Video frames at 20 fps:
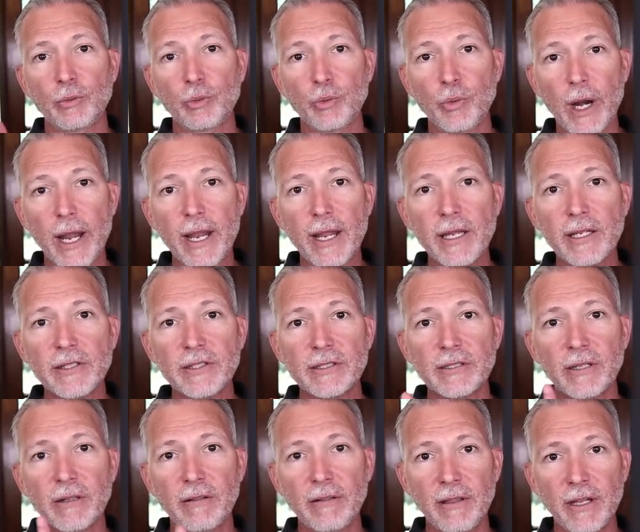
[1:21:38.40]

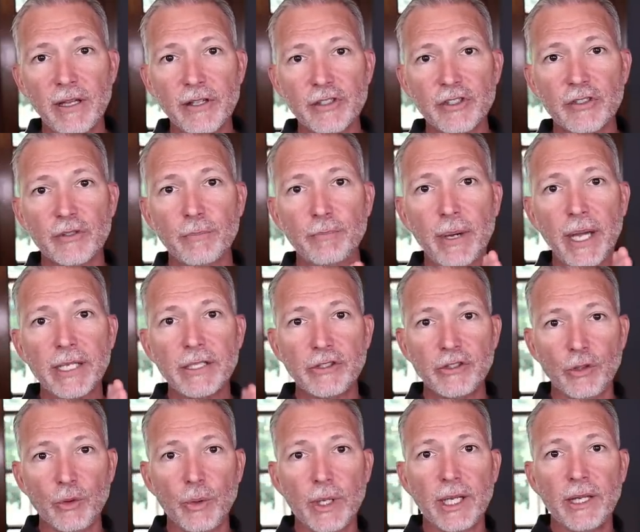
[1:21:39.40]
Raised this by
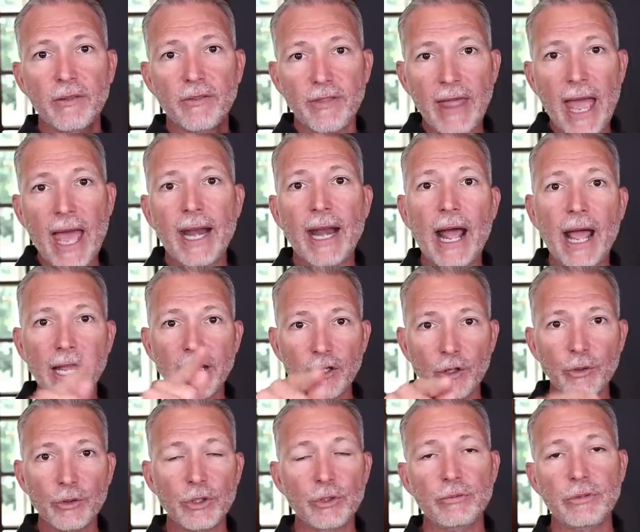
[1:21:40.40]
doing that. I
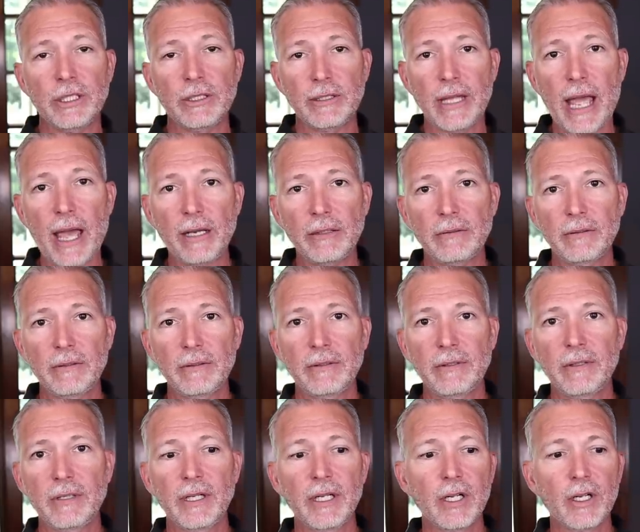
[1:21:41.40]
know you did that,
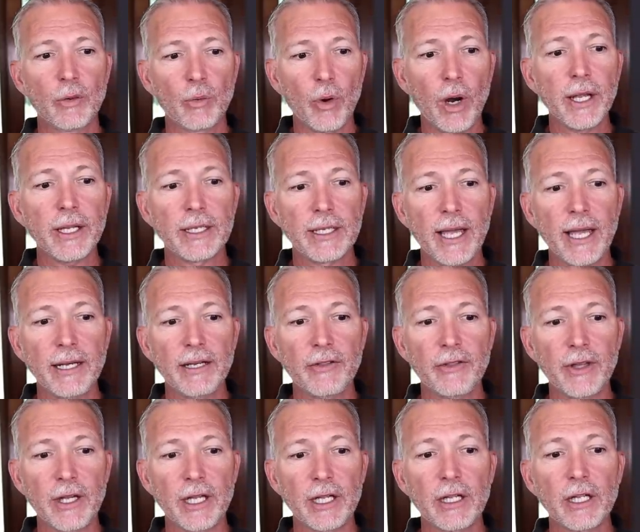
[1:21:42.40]
right? Kind of
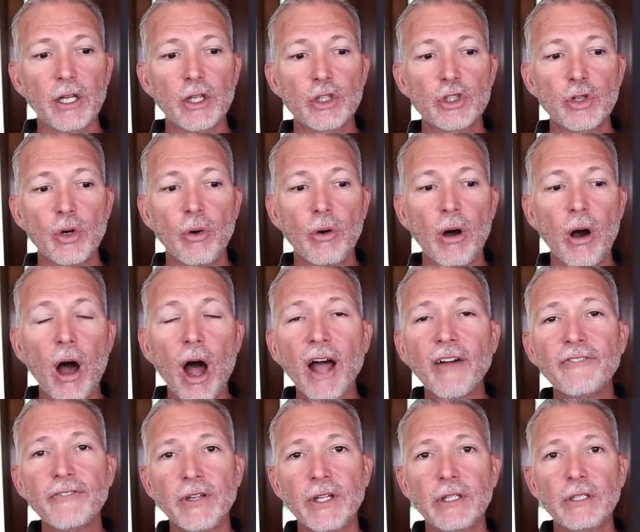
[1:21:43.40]
thing. So
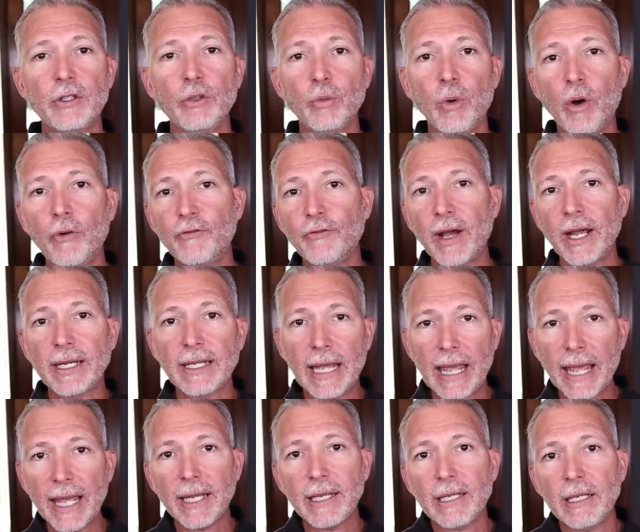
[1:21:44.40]
often you won't find
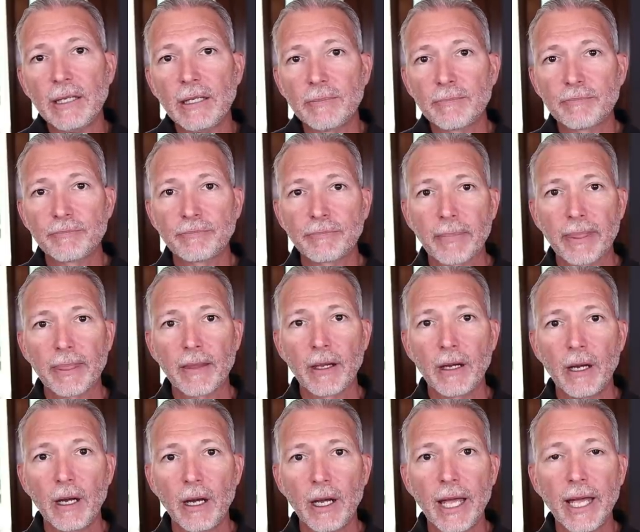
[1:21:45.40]
any,
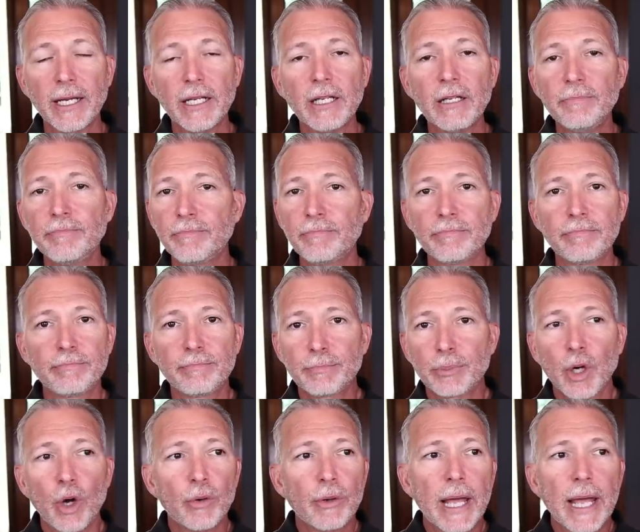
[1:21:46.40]
any
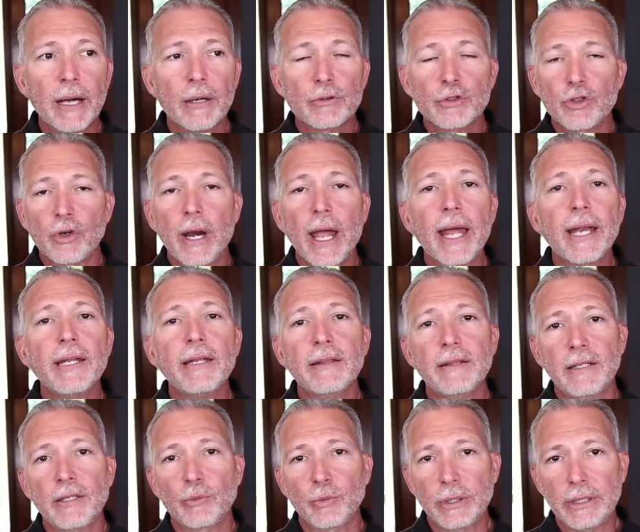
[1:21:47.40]
pronouns or
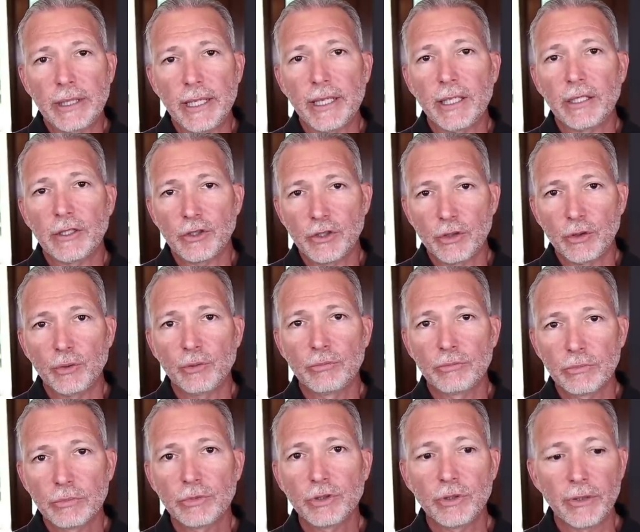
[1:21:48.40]
anything related to,
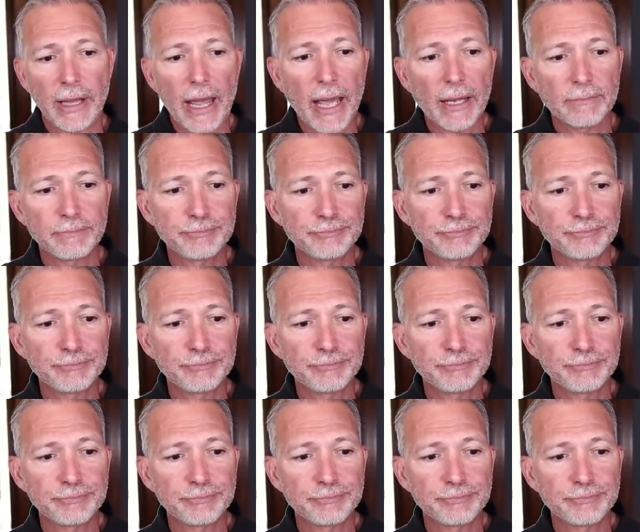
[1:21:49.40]
to that.